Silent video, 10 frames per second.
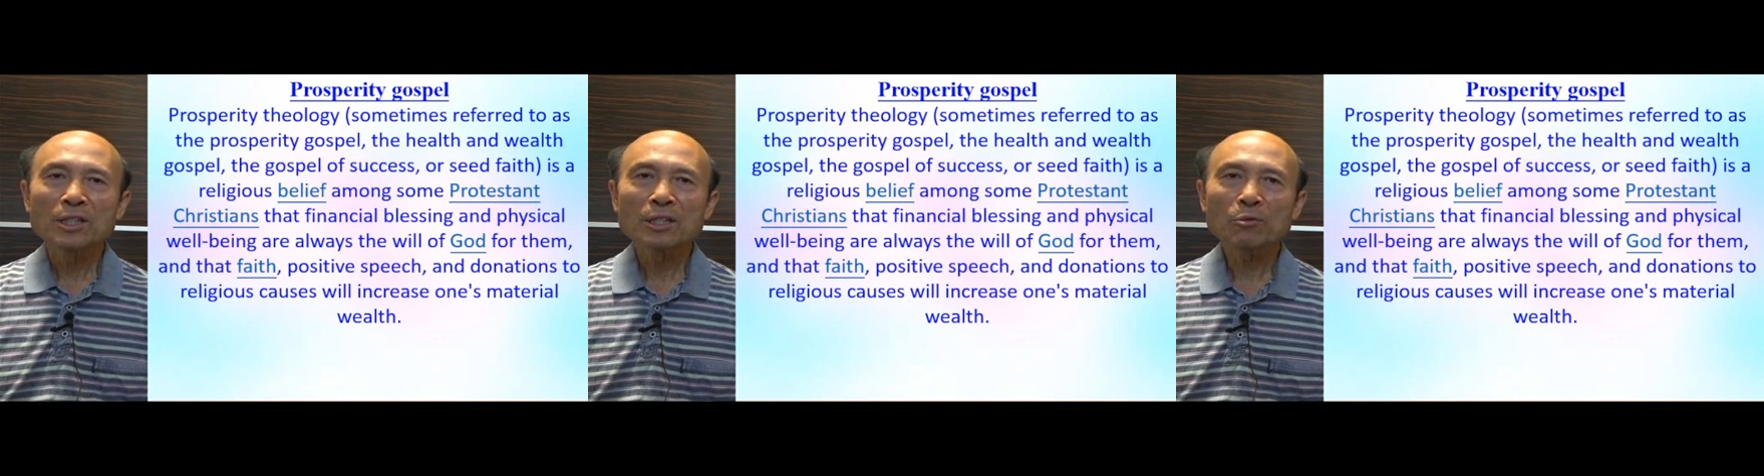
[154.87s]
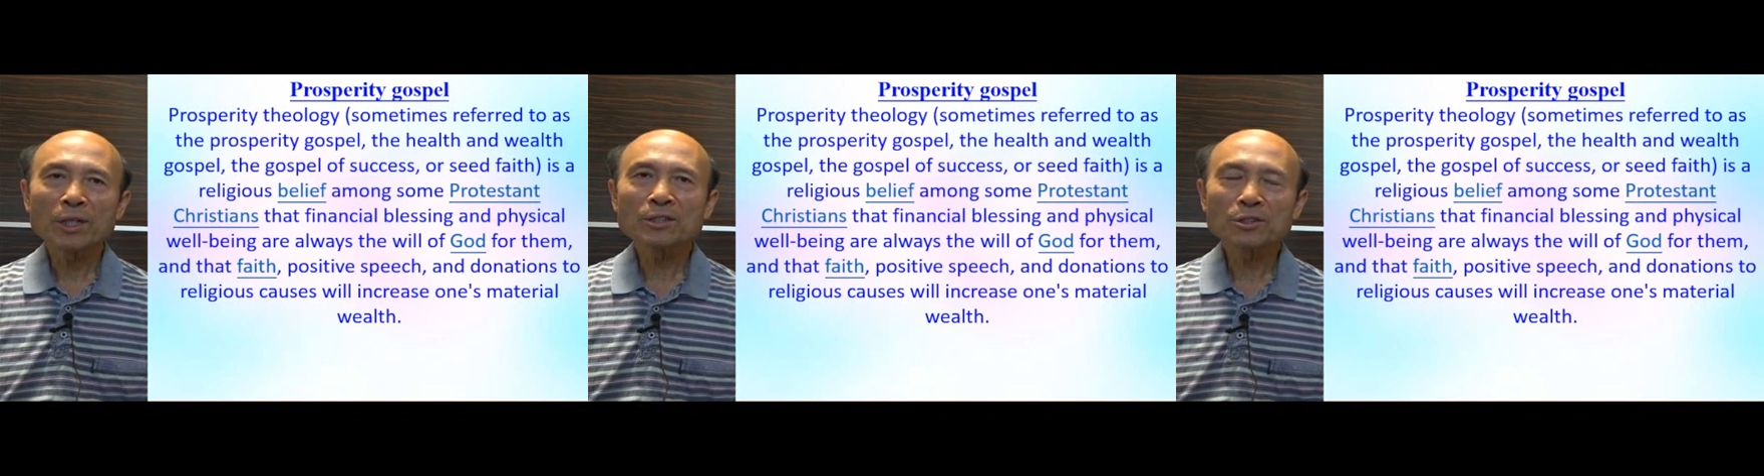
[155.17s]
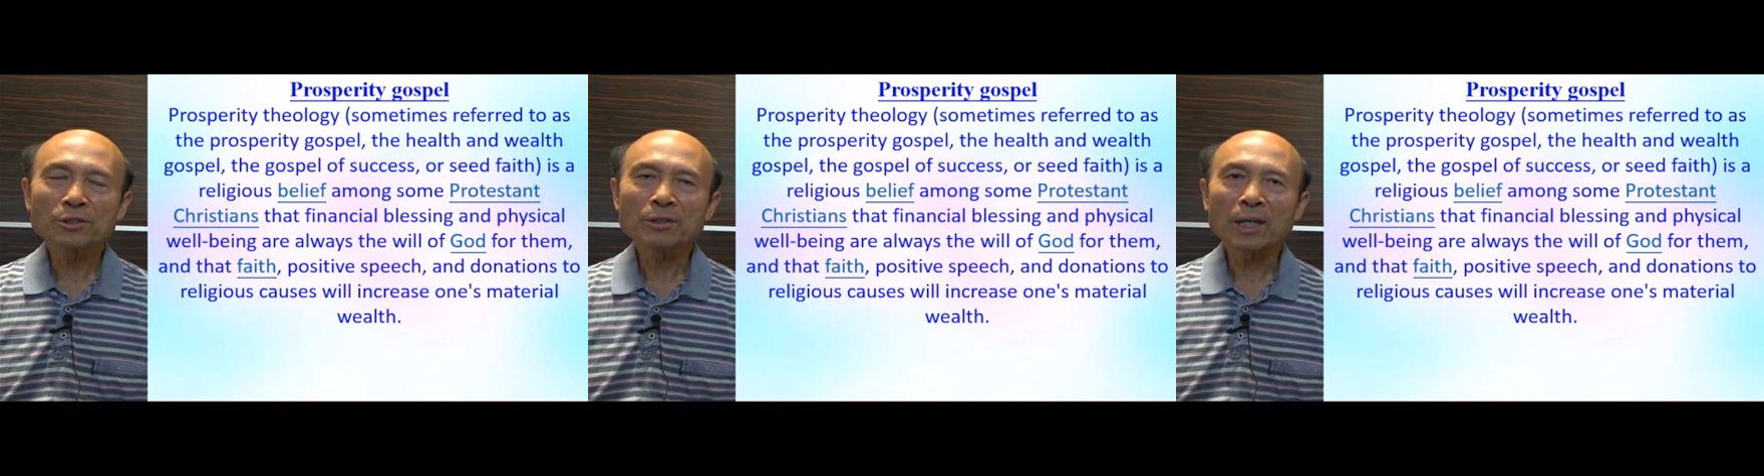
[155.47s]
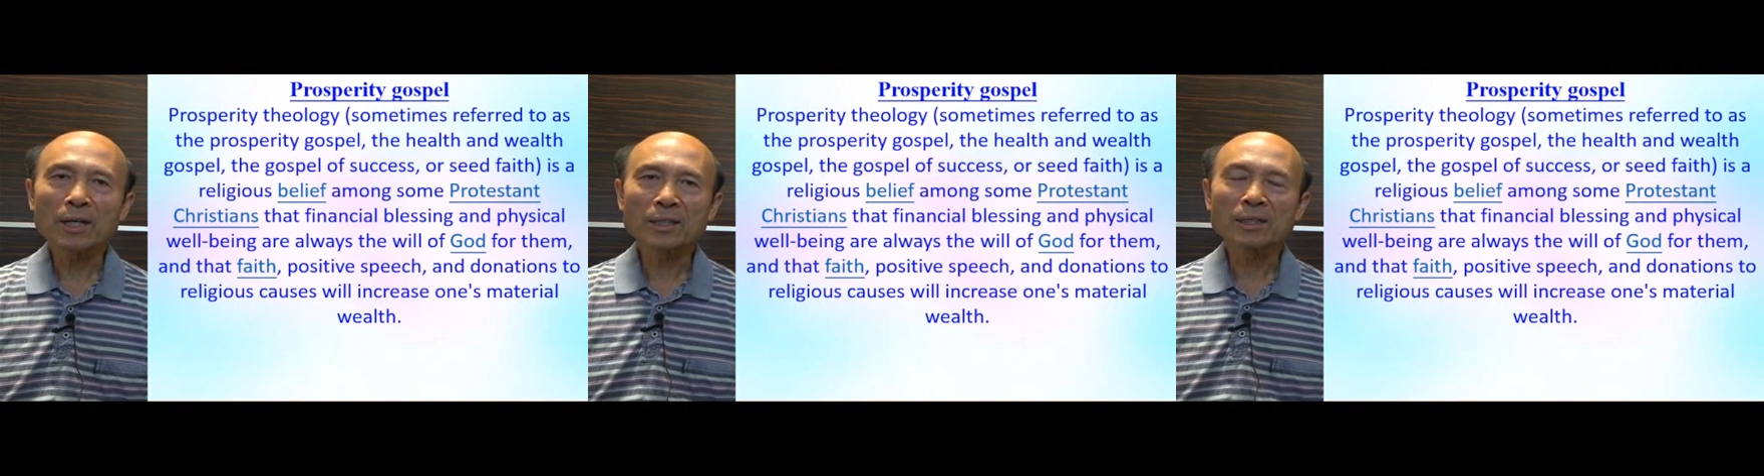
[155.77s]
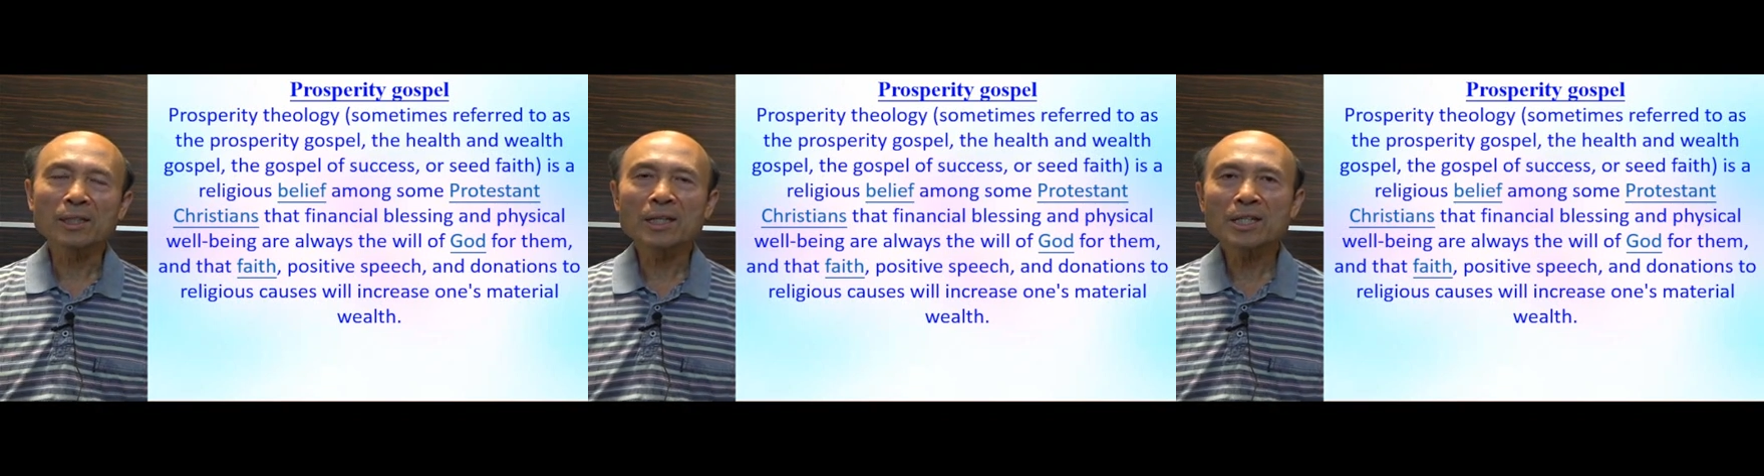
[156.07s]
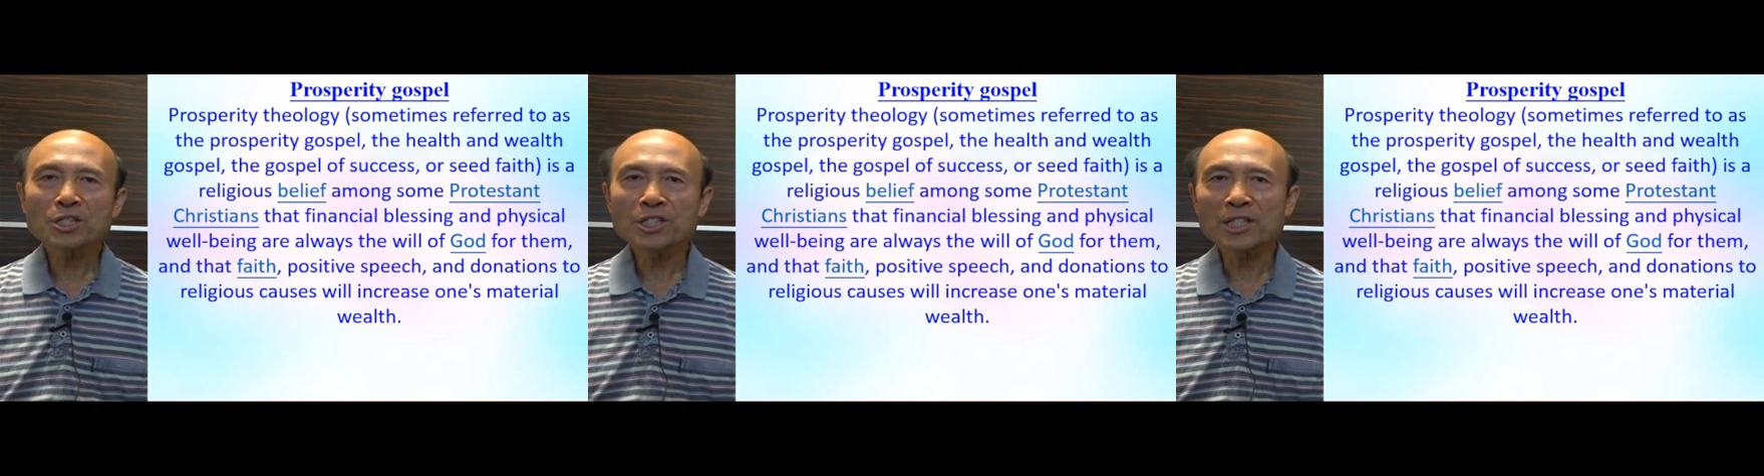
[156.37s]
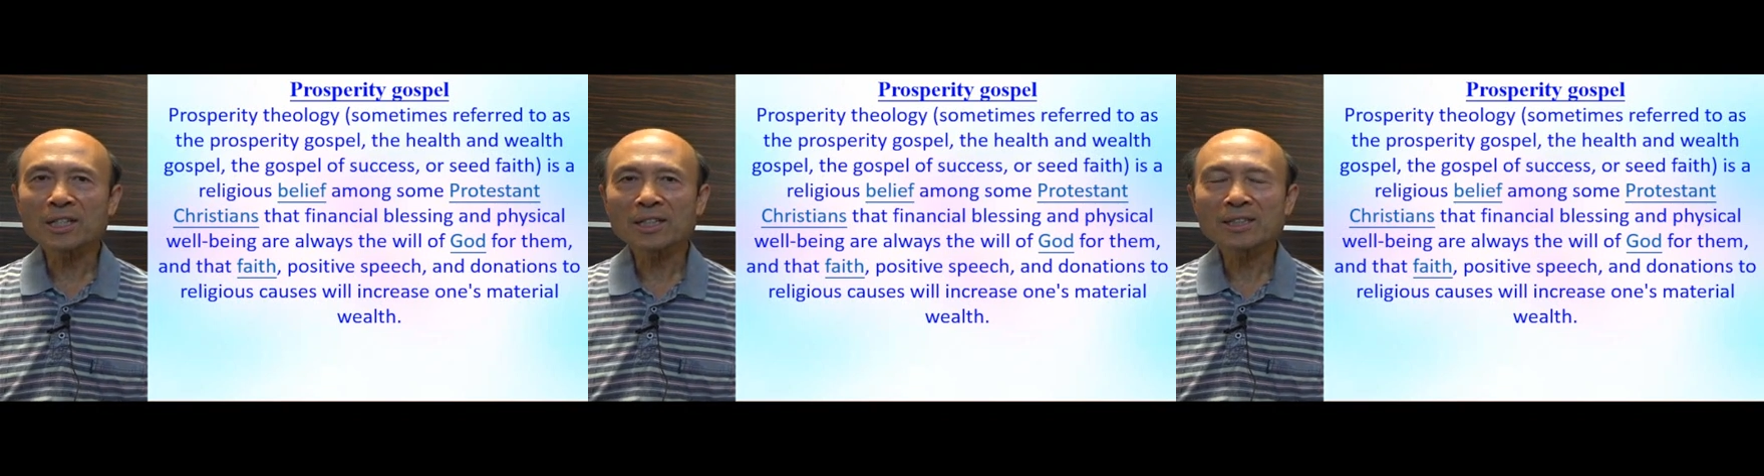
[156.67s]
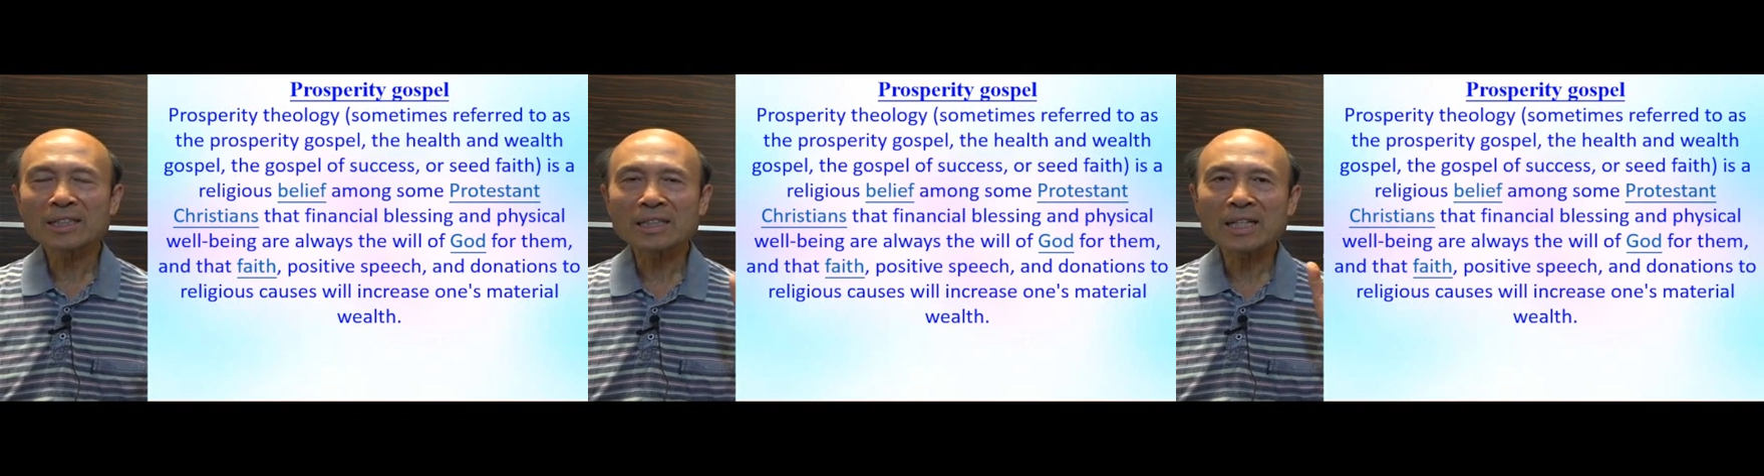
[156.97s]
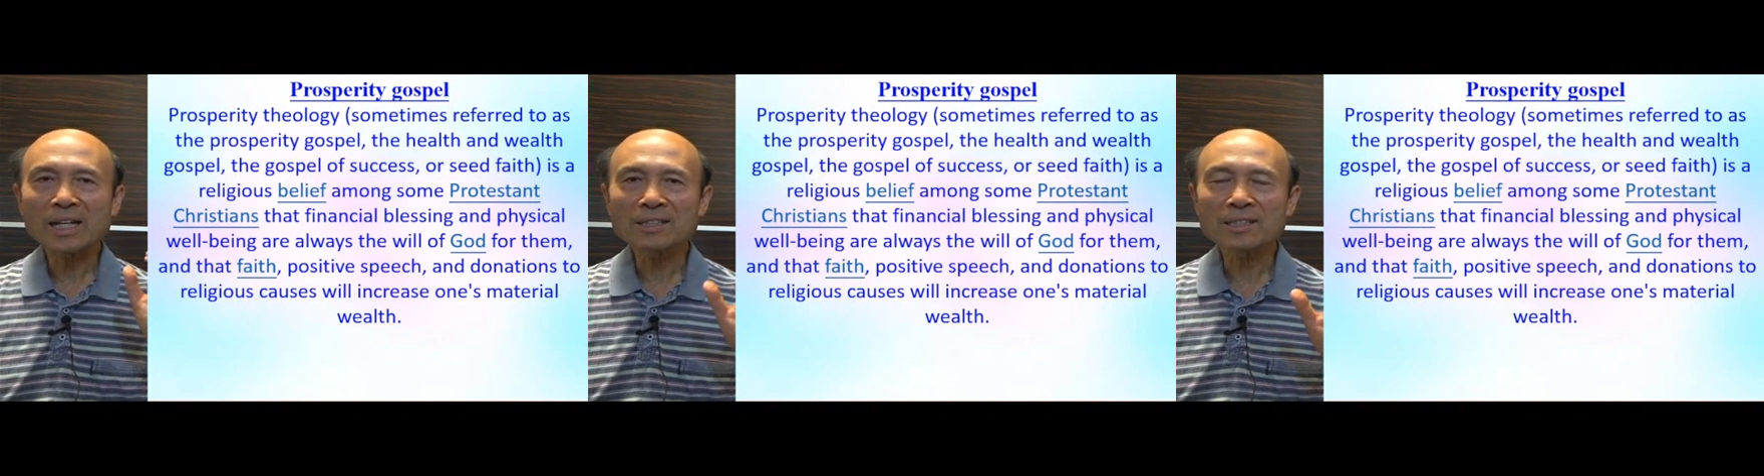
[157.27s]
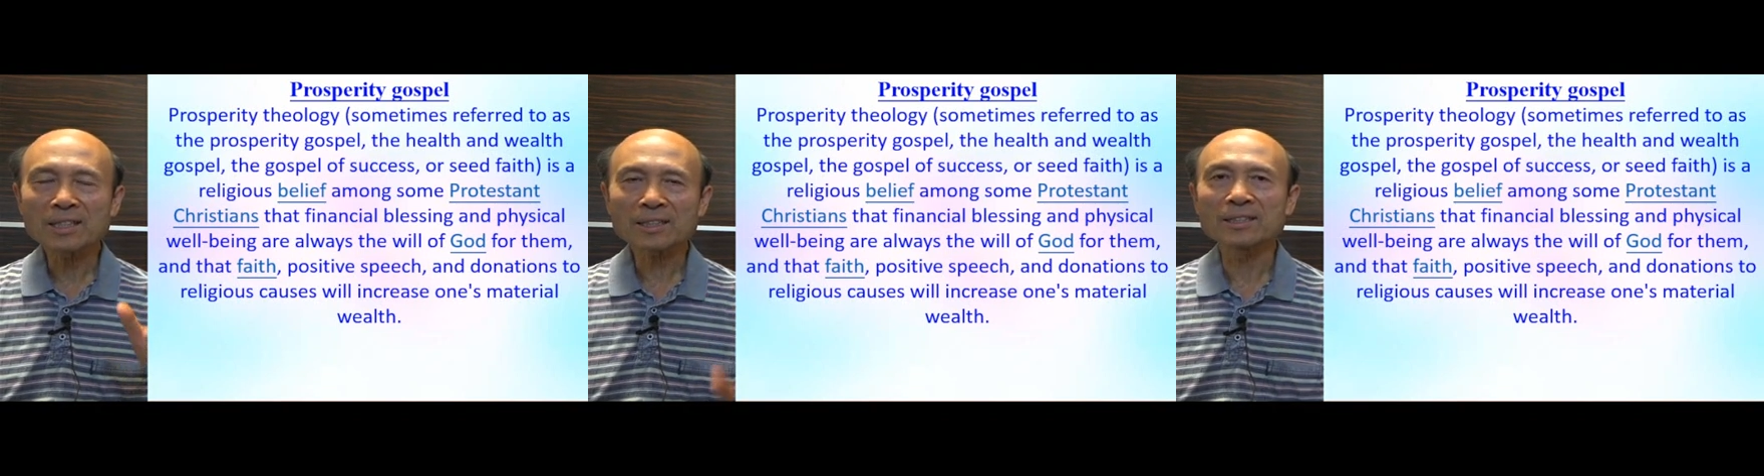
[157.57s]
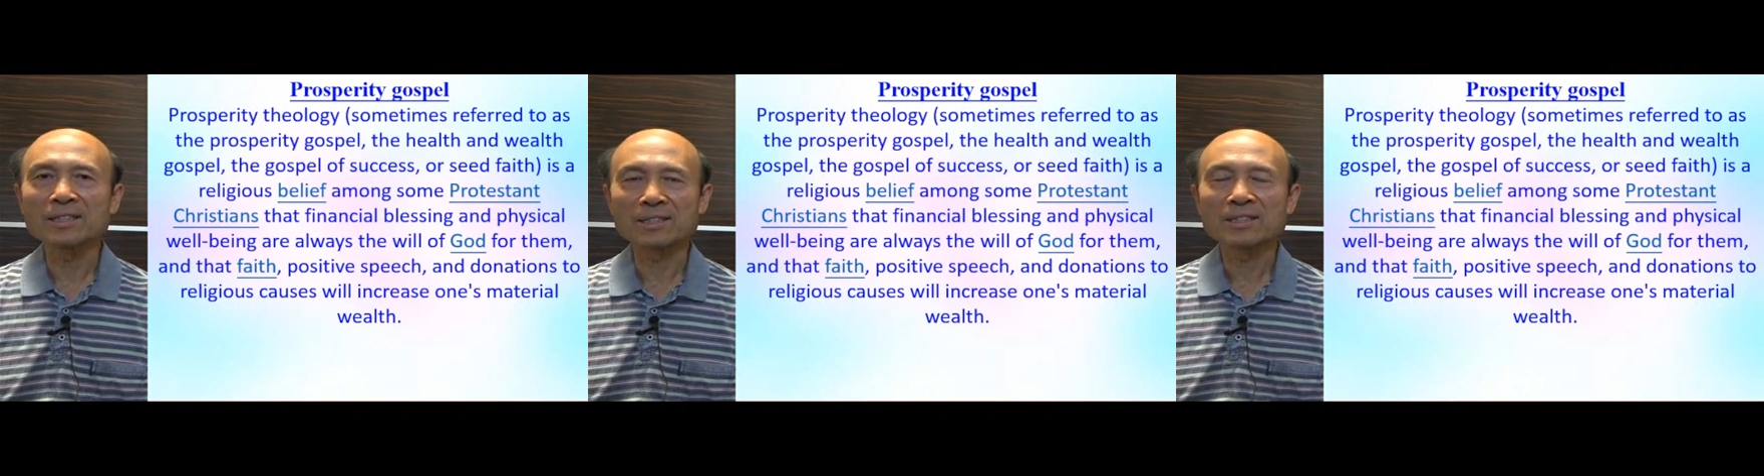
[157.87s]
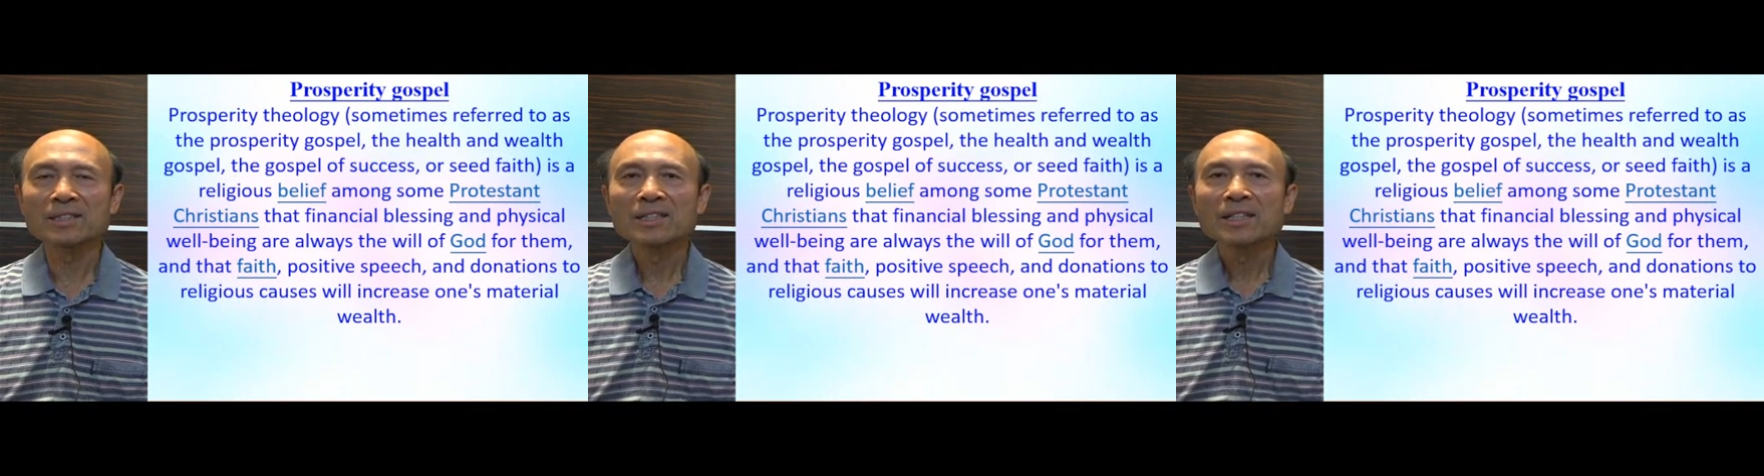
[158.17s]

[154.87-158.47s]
he went to uh, Galatia, he had sickness.